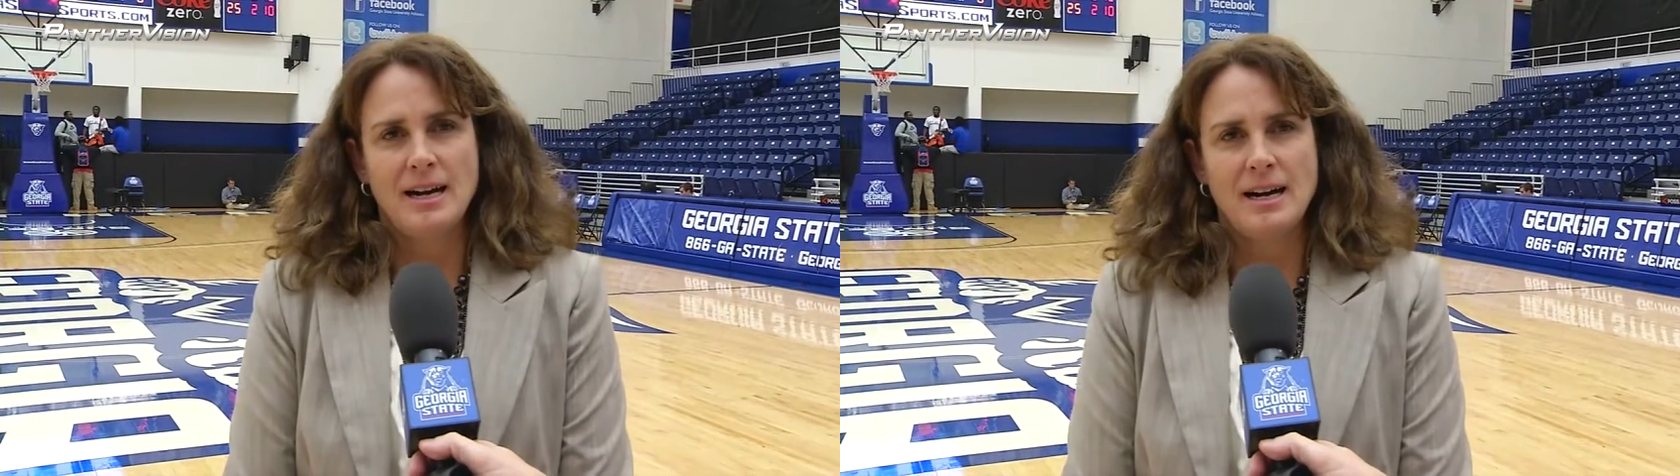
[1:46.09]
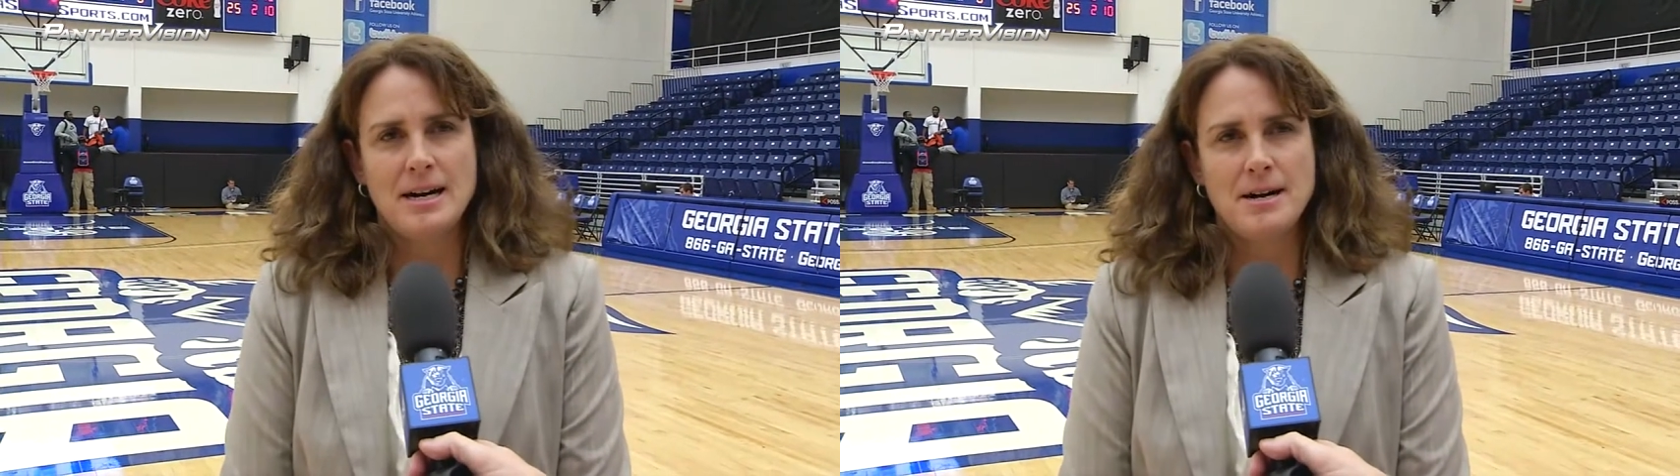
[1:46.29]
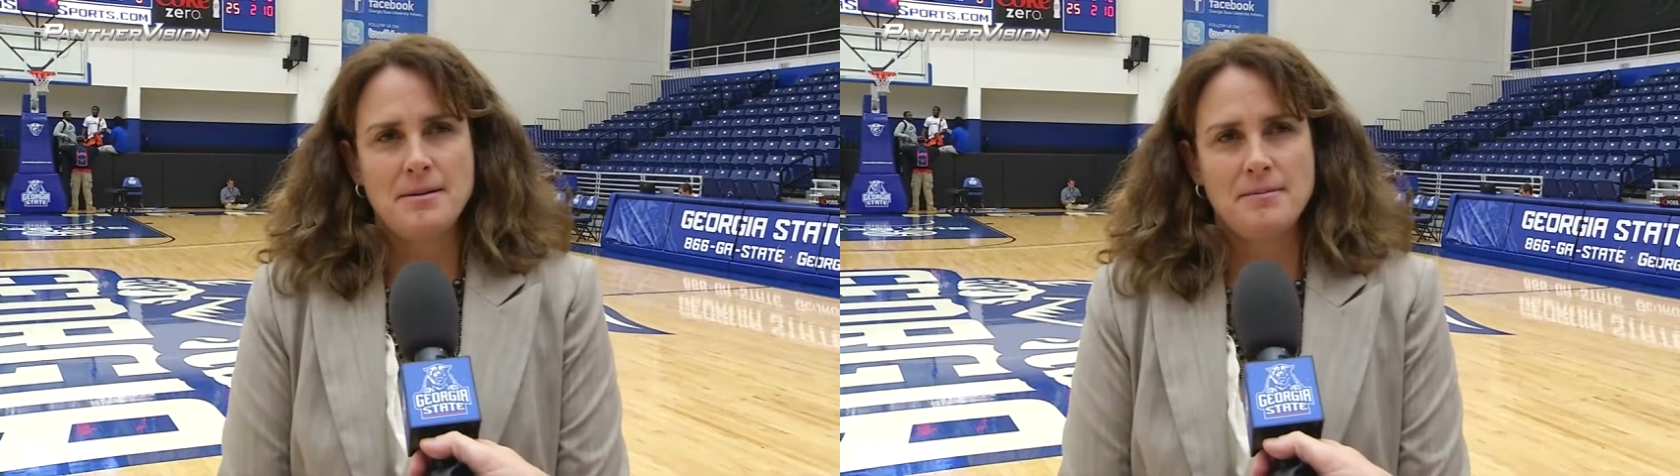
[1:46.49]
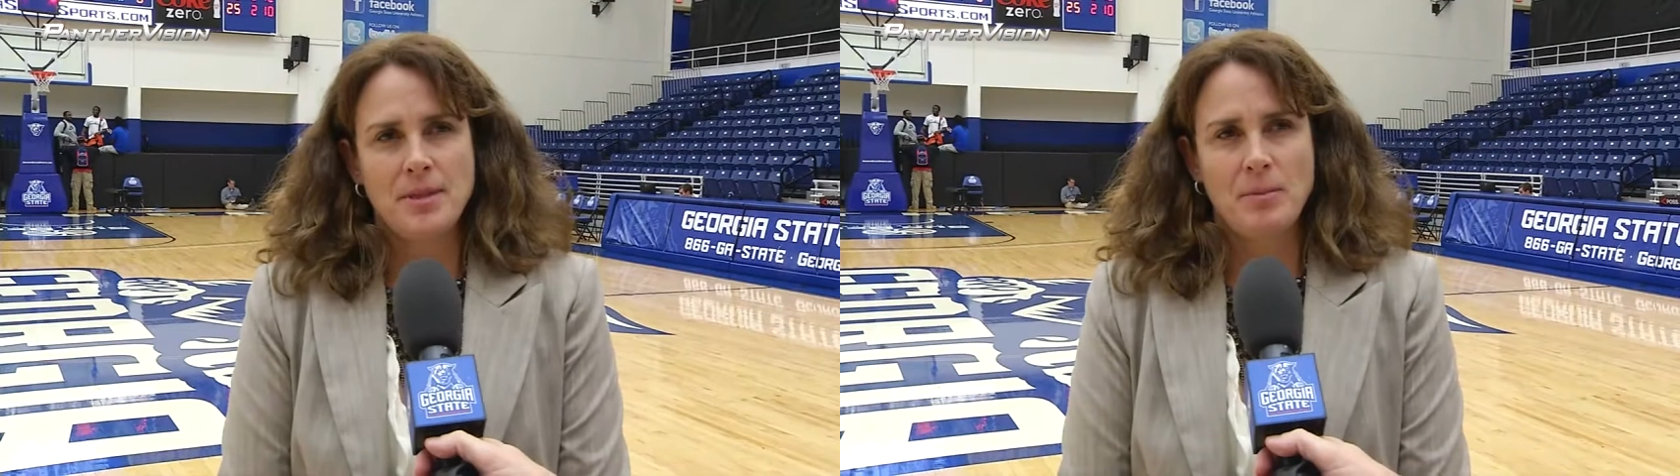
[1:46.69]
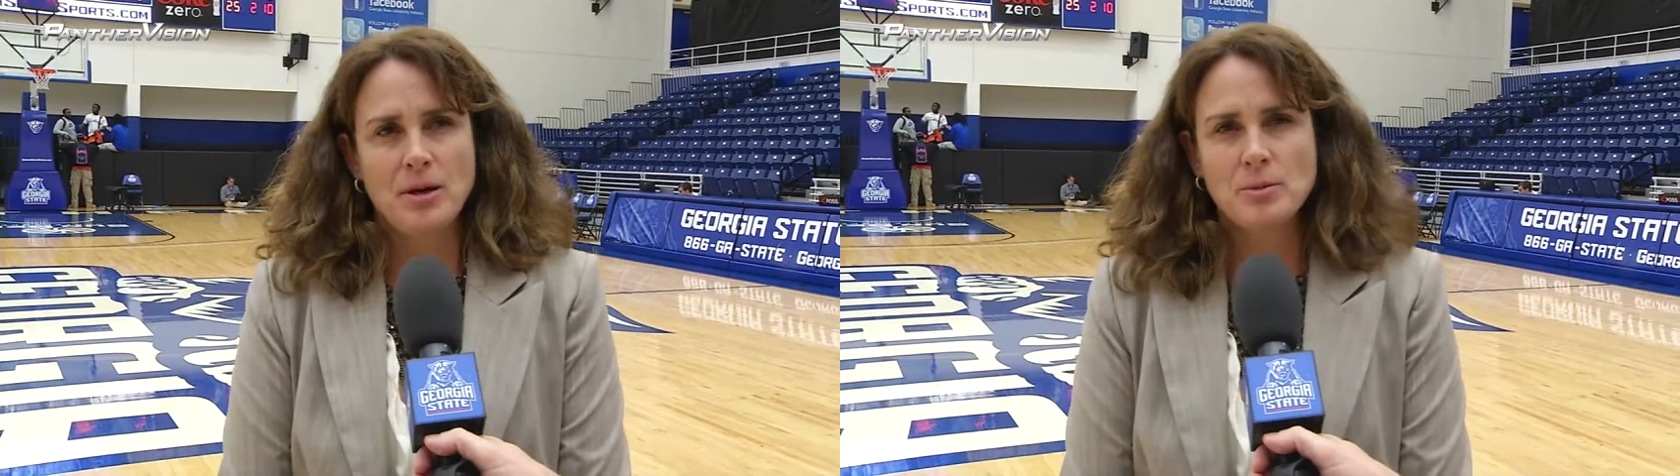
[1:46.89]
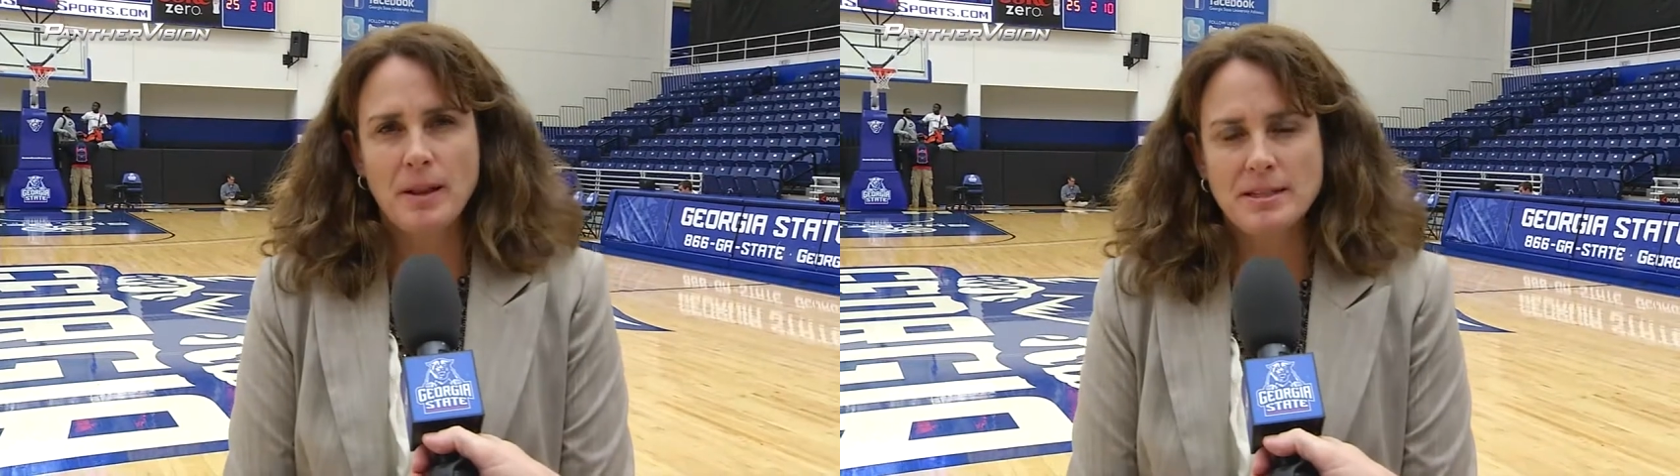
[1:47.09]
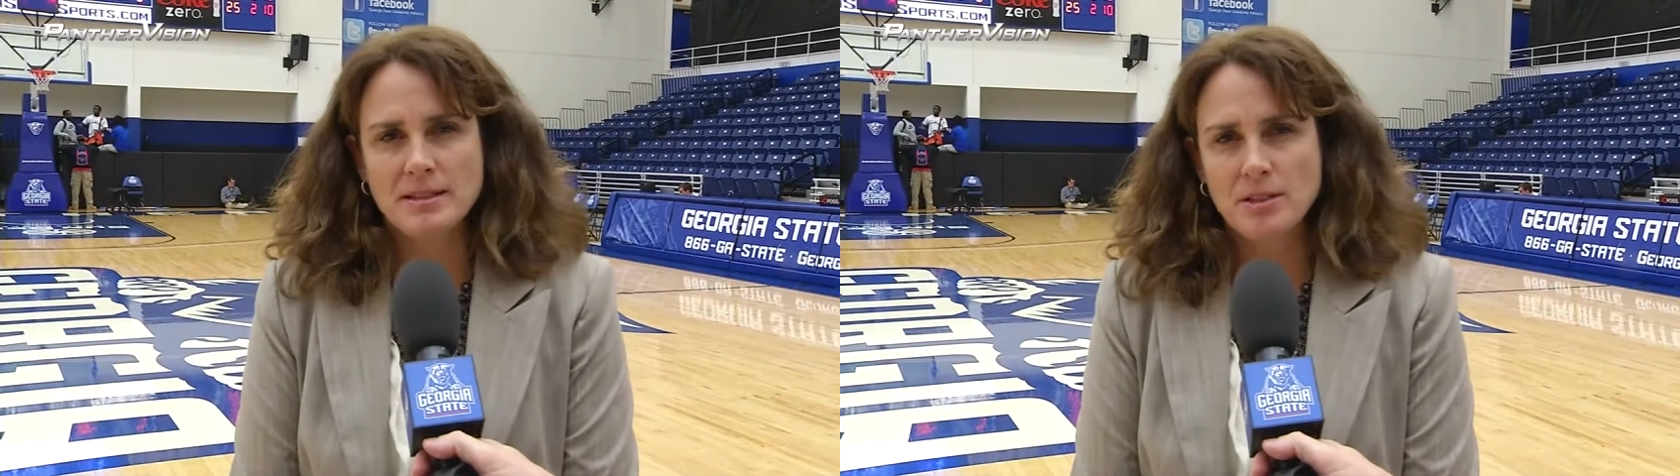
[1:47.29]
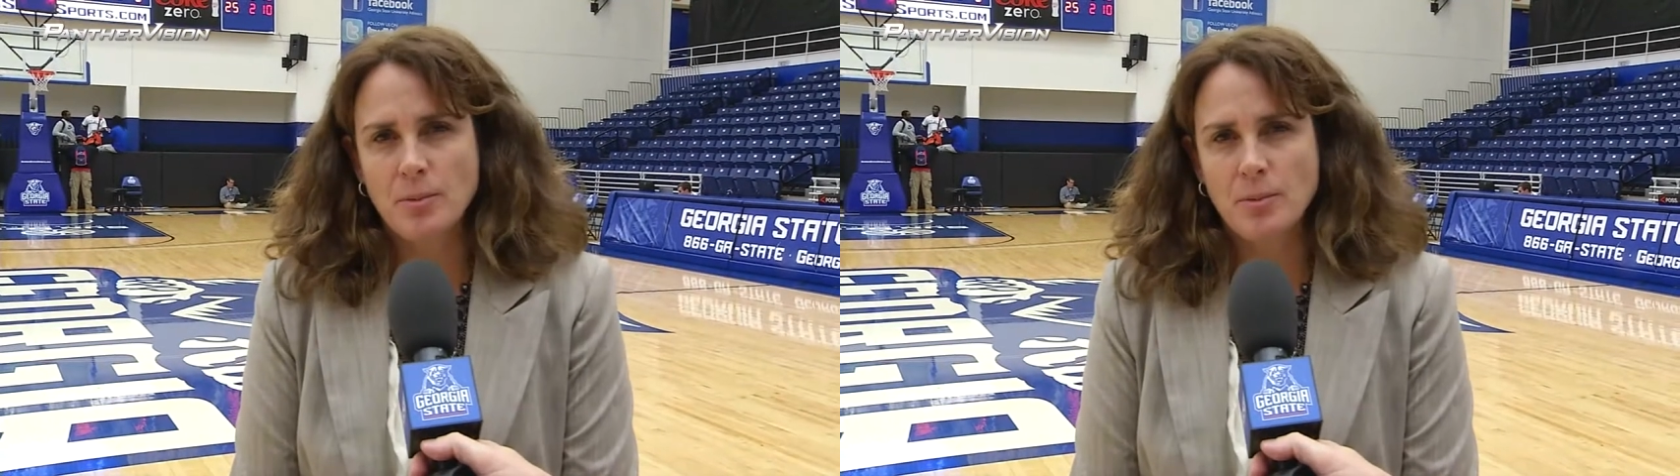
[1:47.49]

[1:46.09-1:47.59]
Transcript: then? Um, the most pleasant